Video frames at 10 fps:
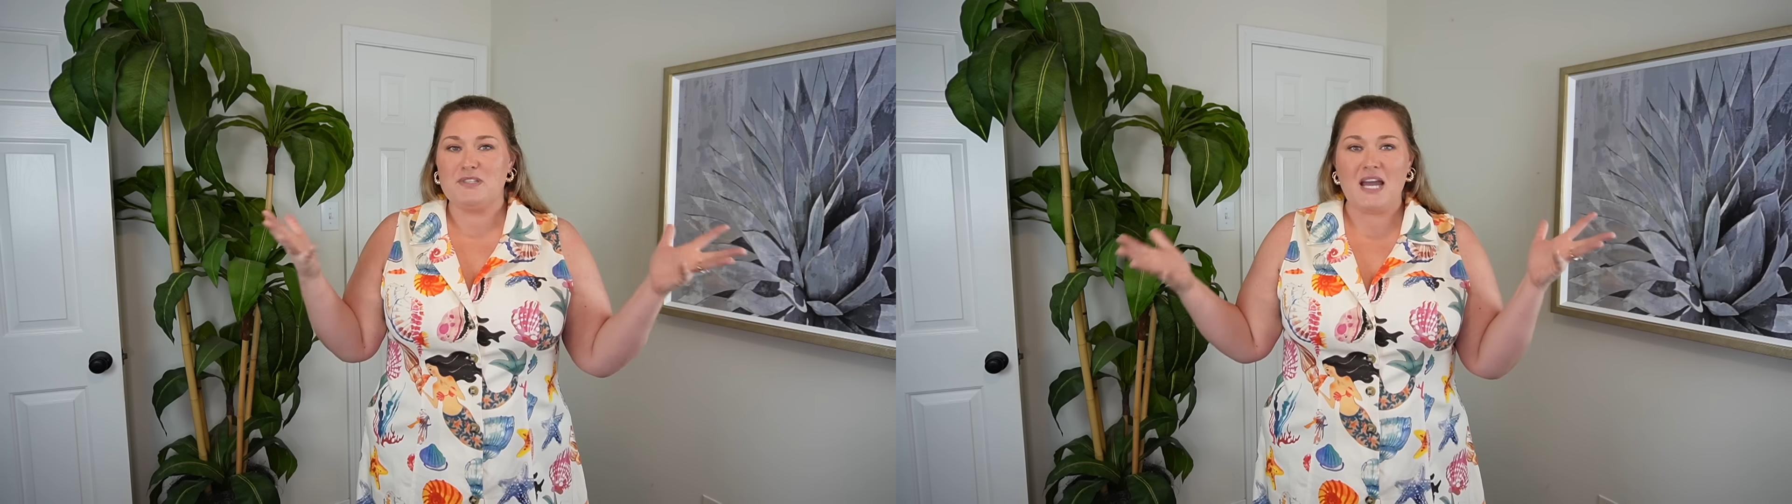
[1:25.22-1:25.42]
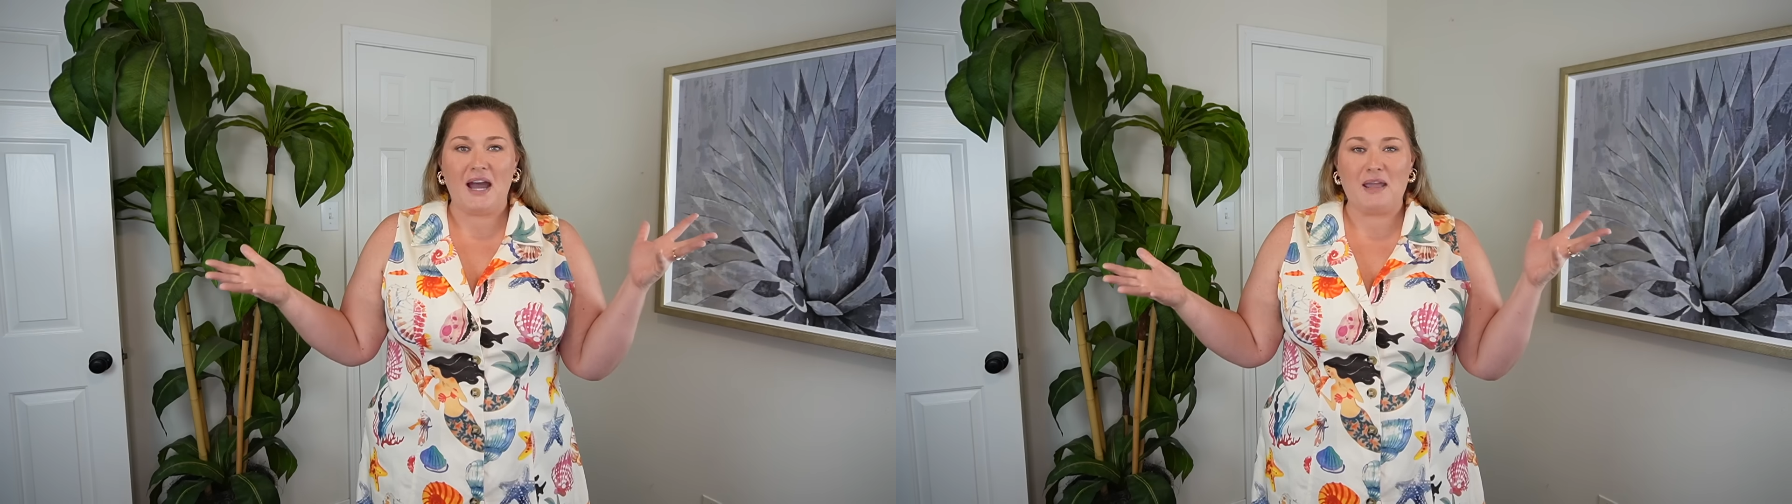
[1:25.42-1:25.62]

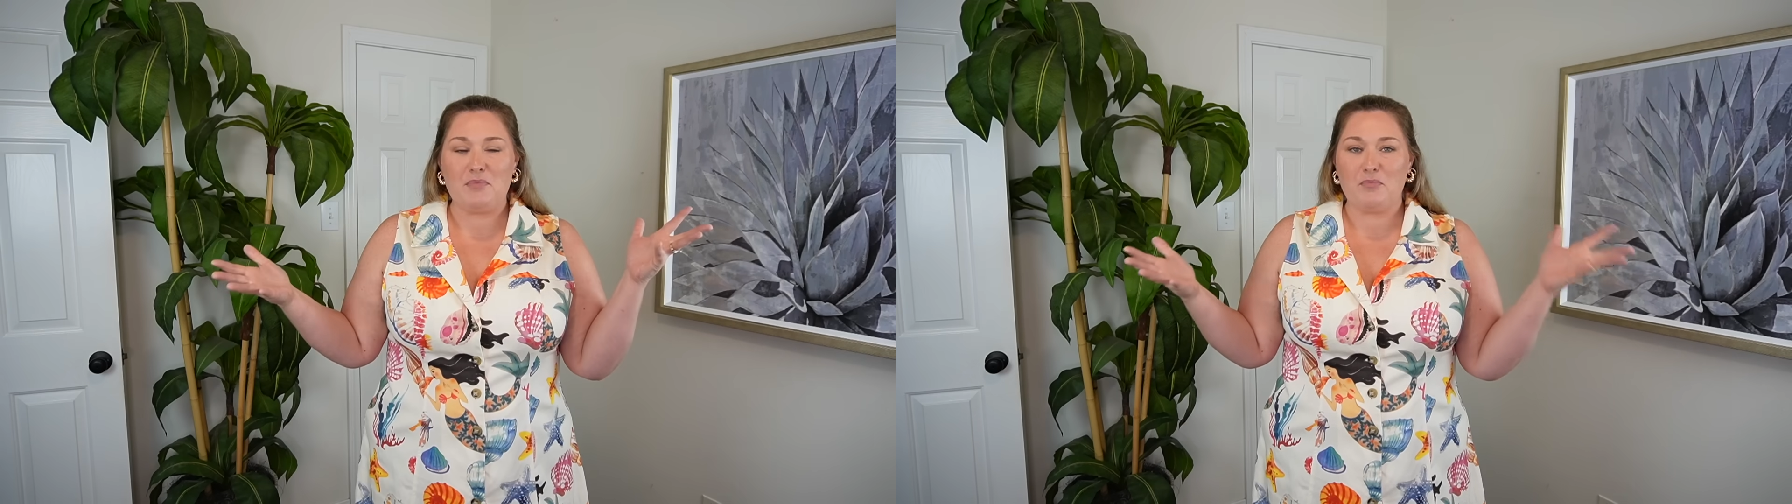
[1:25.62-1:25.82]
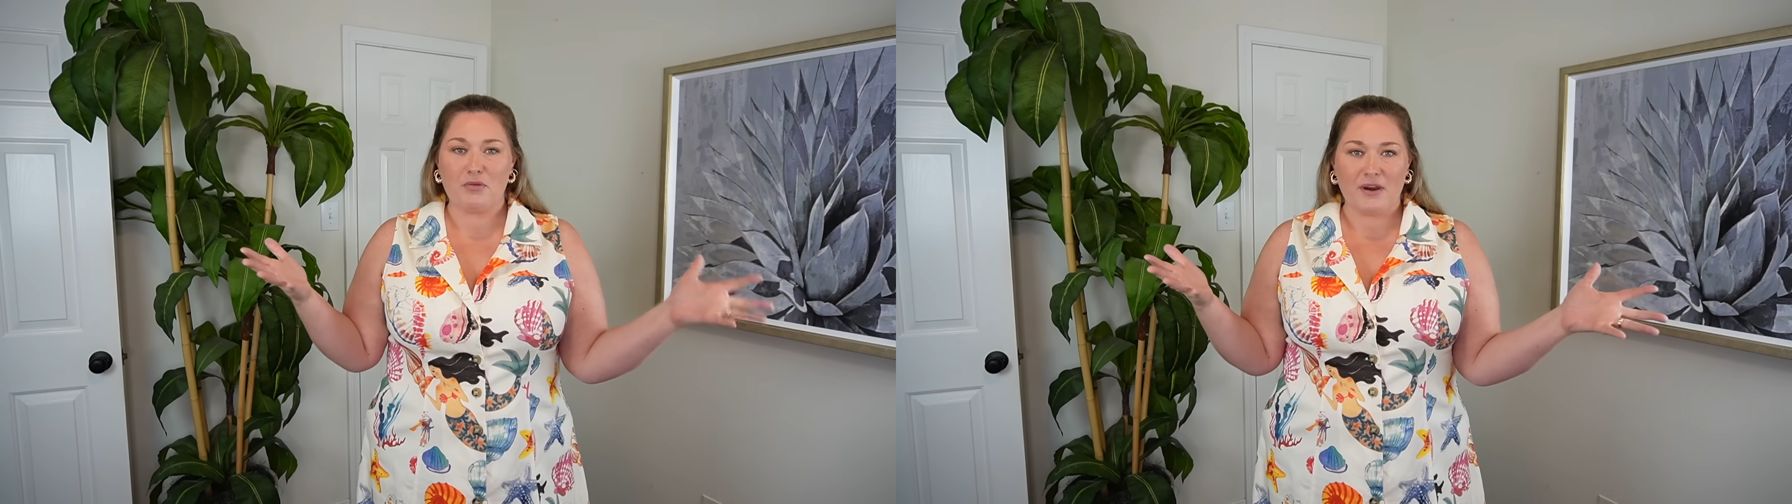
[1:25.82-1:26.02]

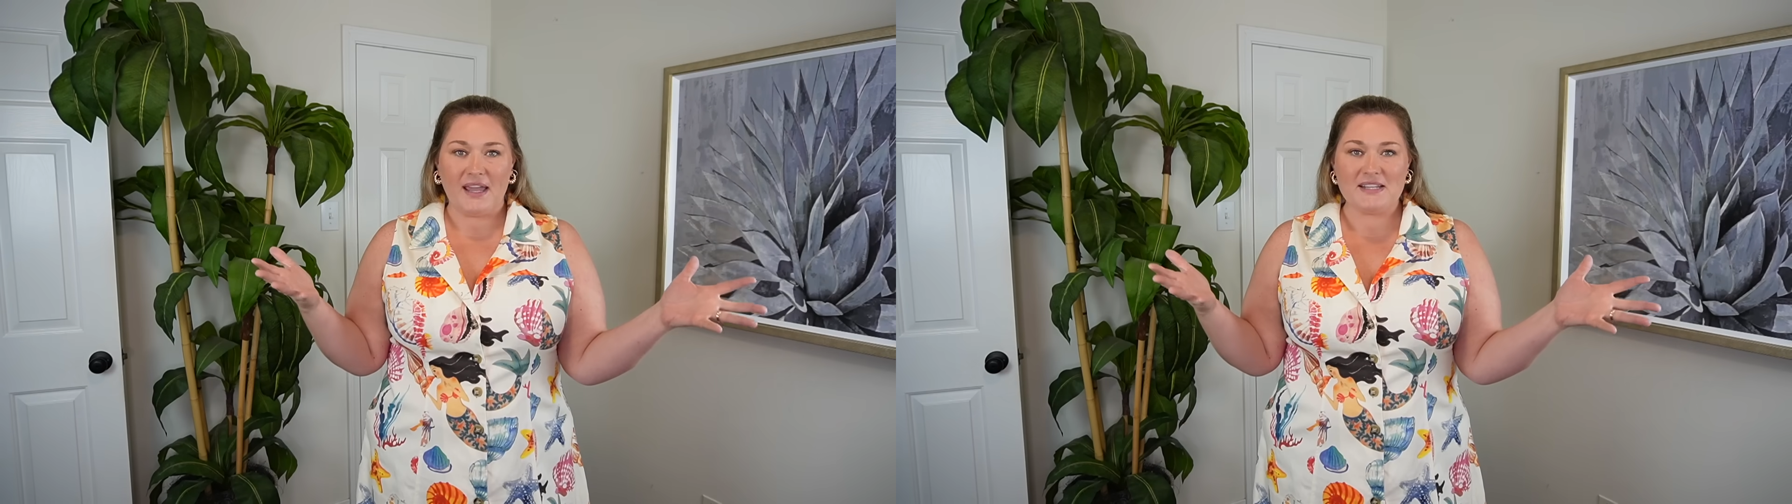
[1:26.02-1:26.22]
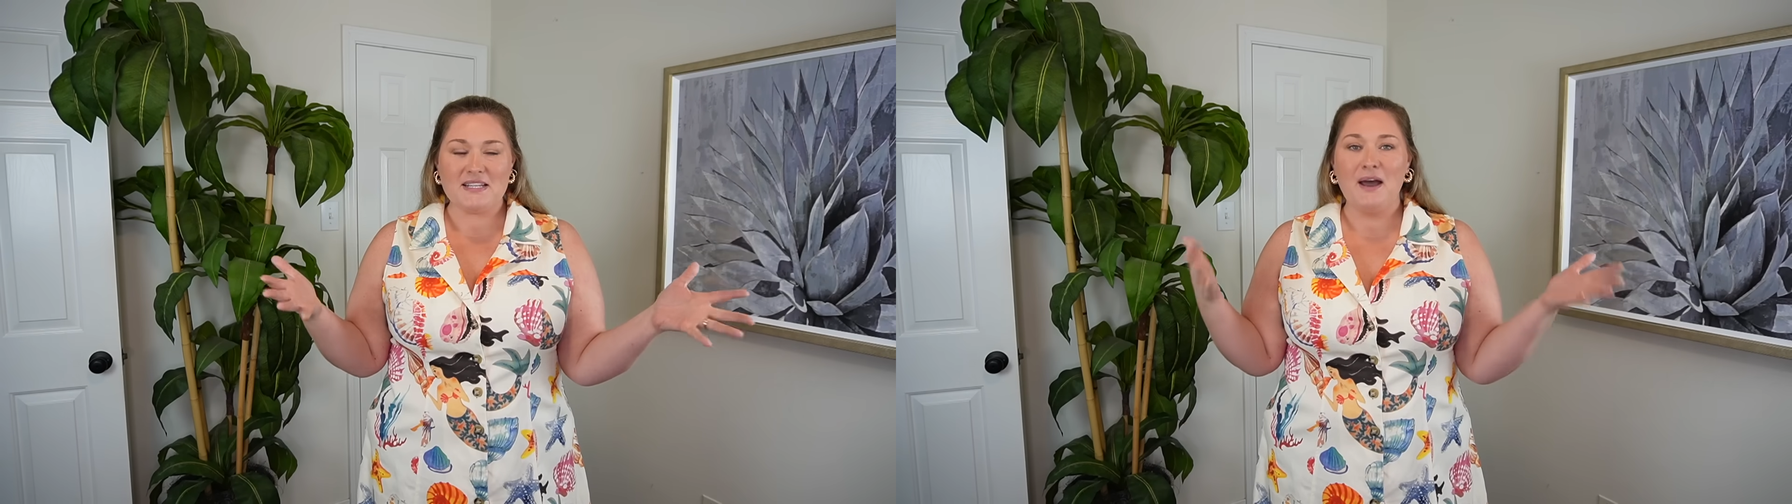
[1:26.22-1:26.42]
type
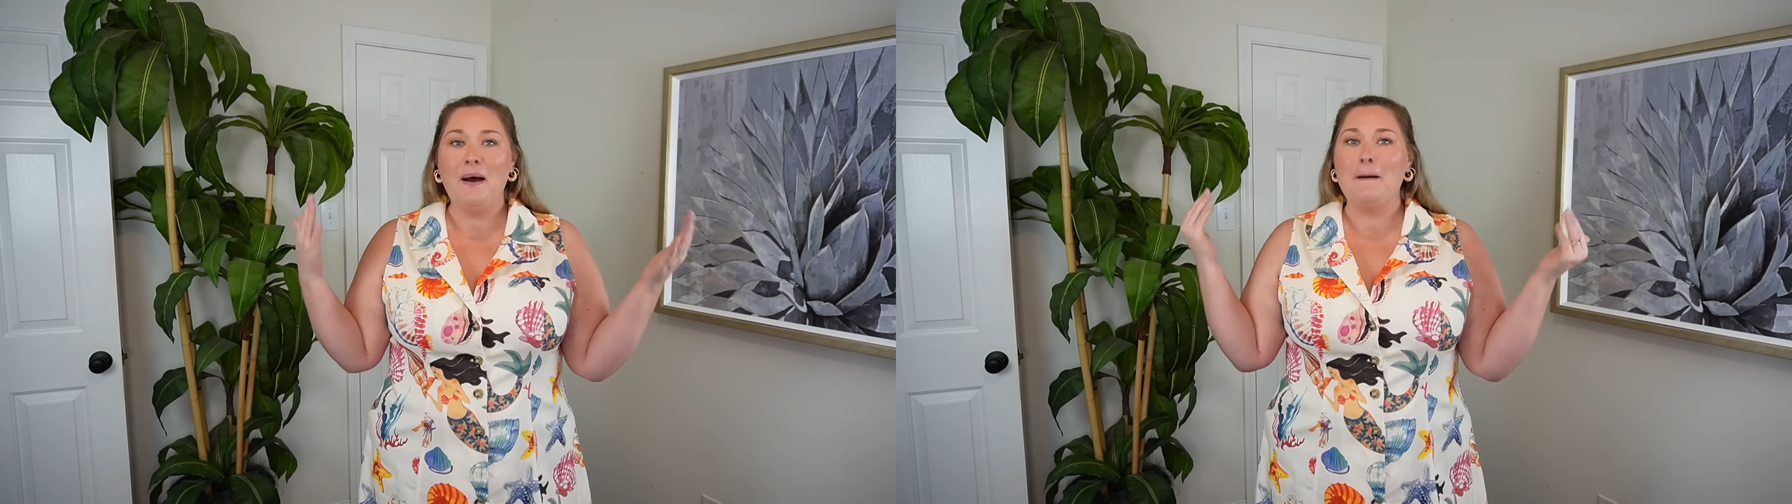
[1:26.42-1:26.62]
print,